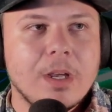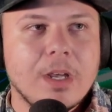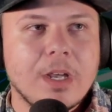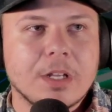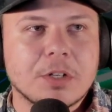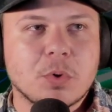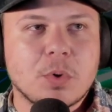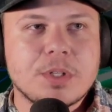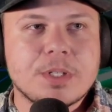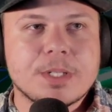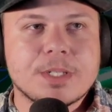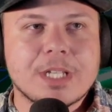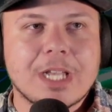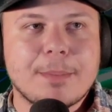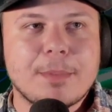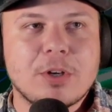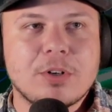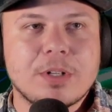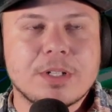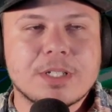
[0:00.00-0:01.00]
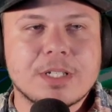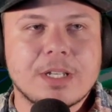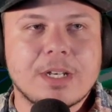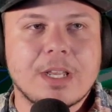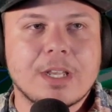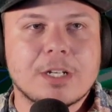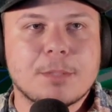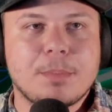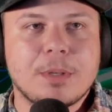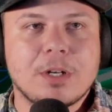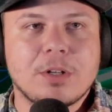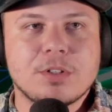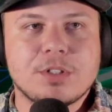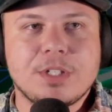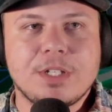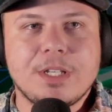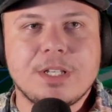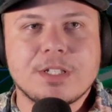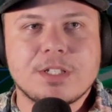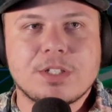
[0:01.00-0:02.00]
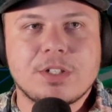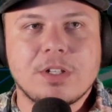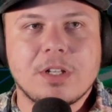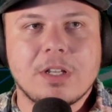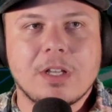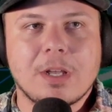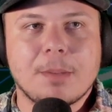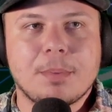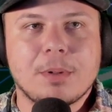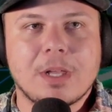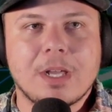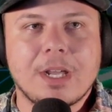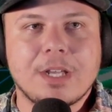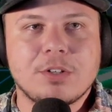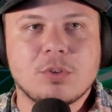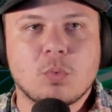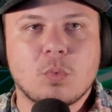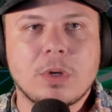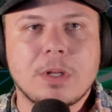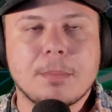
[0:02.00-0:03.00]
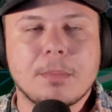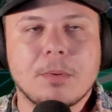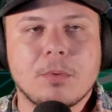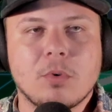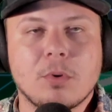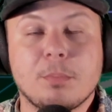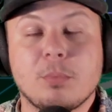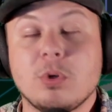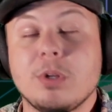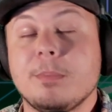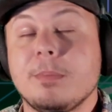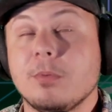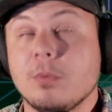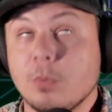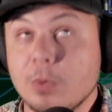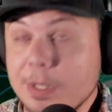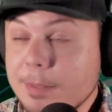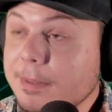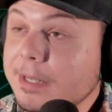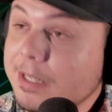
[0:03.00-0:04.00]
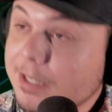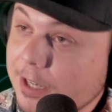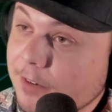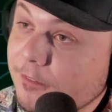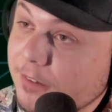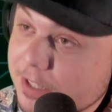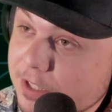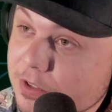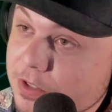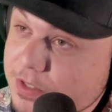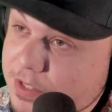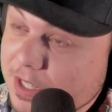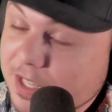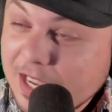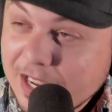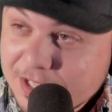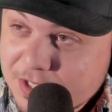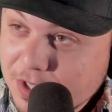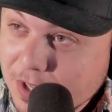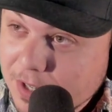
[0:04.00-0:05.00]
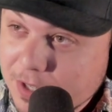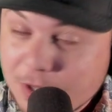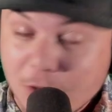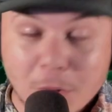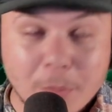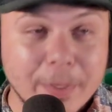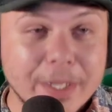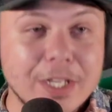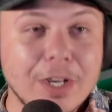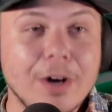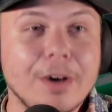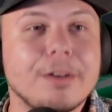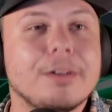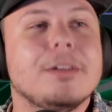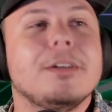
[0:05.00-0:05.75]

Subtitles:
Increase the timeout disconnect penalties applied to repeat offenders. I can't talk. Oh my god.